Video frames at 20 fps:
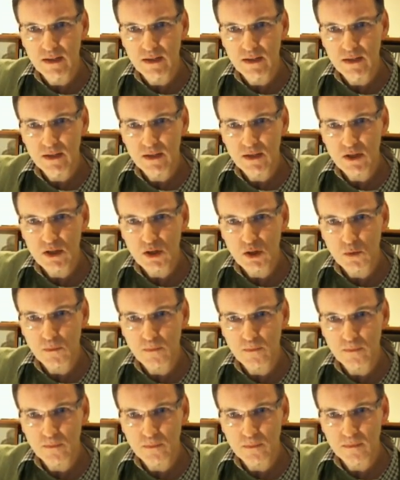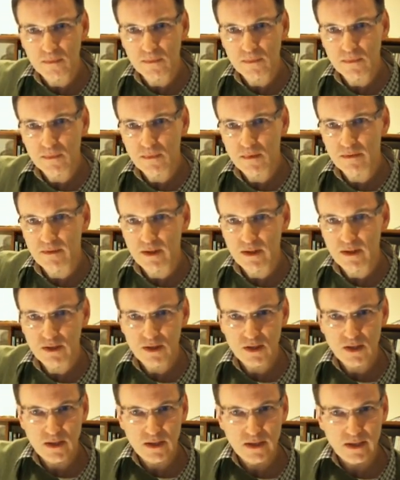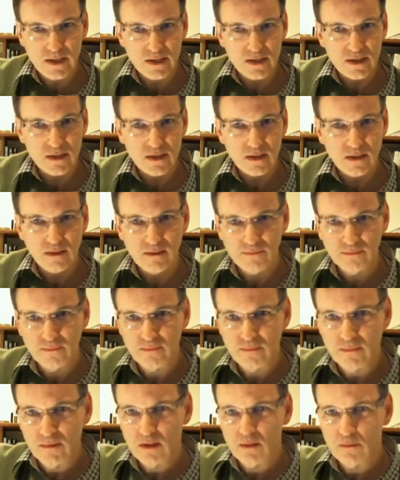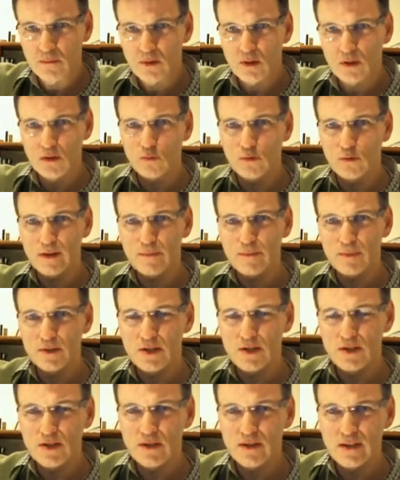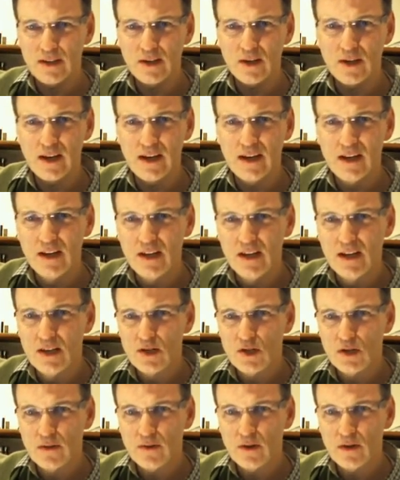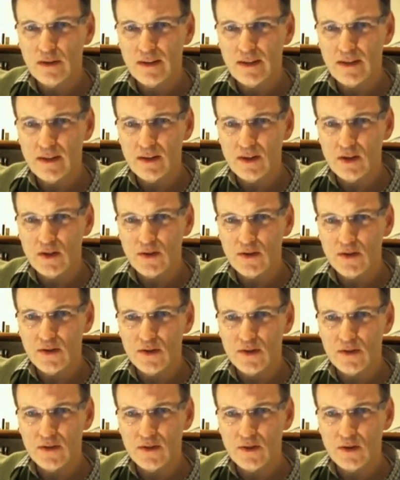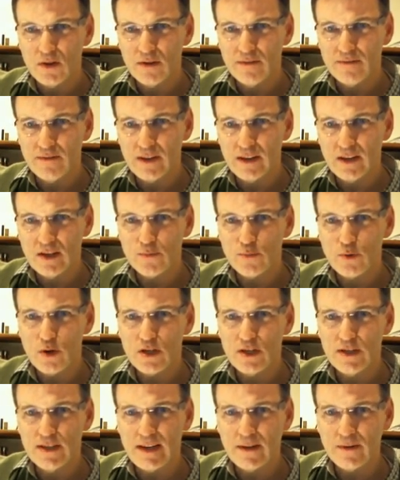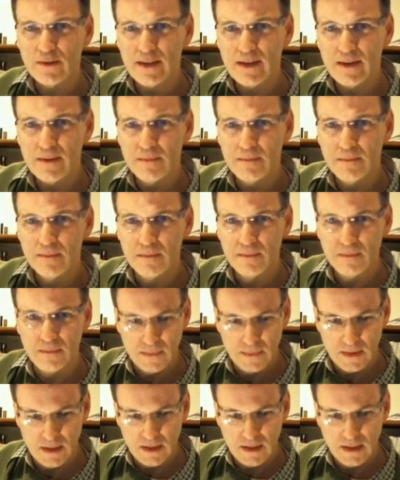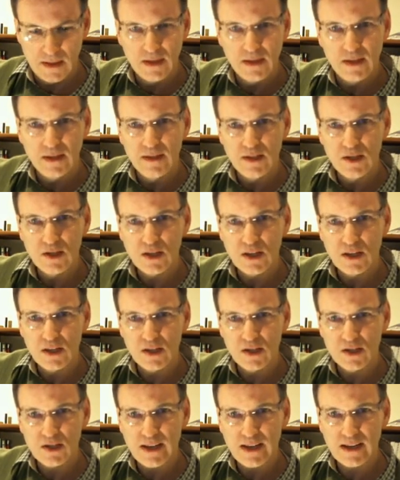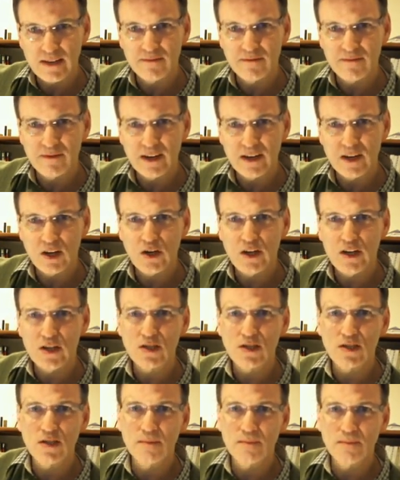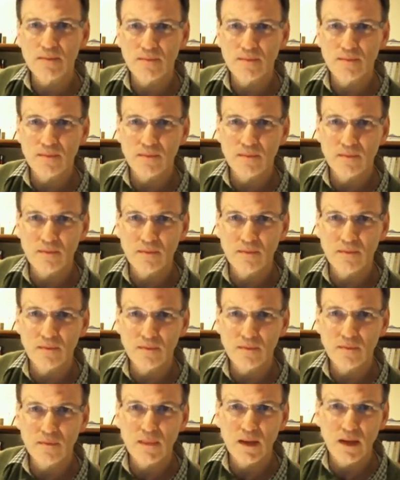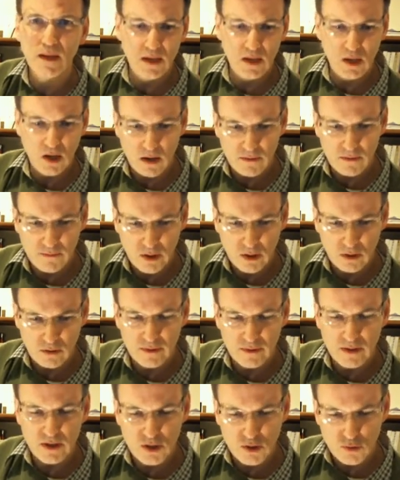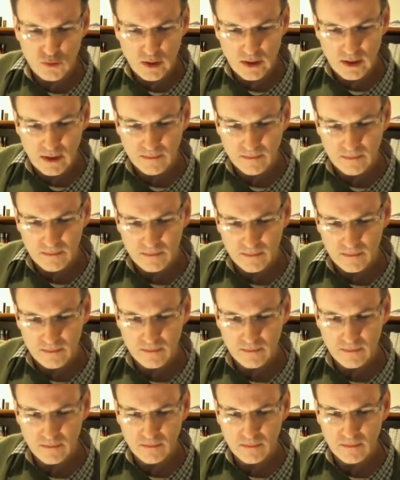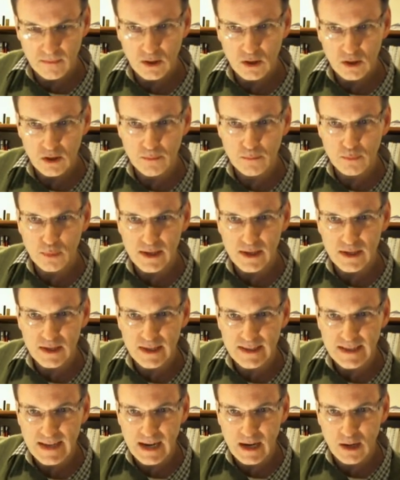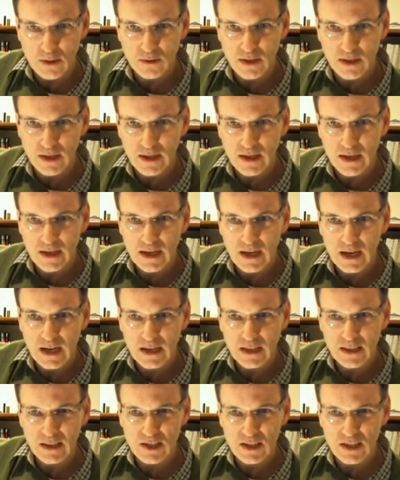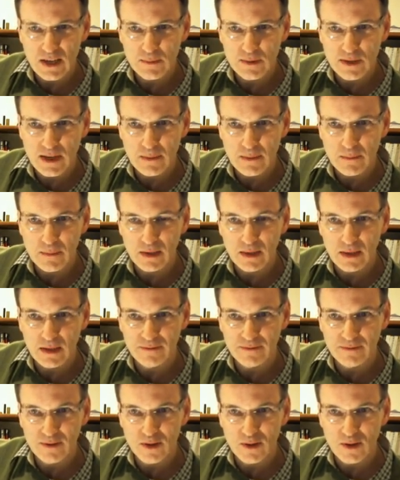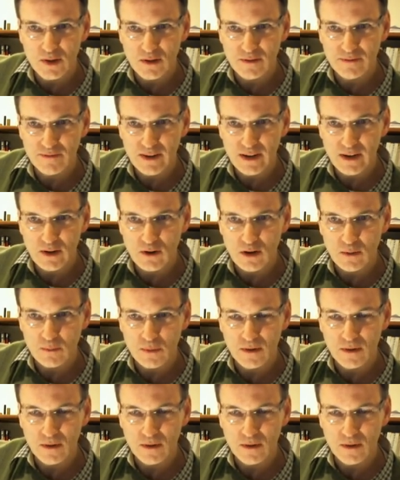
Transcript: So if you can see this, I've got the right position there. Okay, so I've got the 3rd finger's pressing down there. You see the 2nd finger is hovering over the string. I'm going to place it down, at the same time lift the 3rd finger up.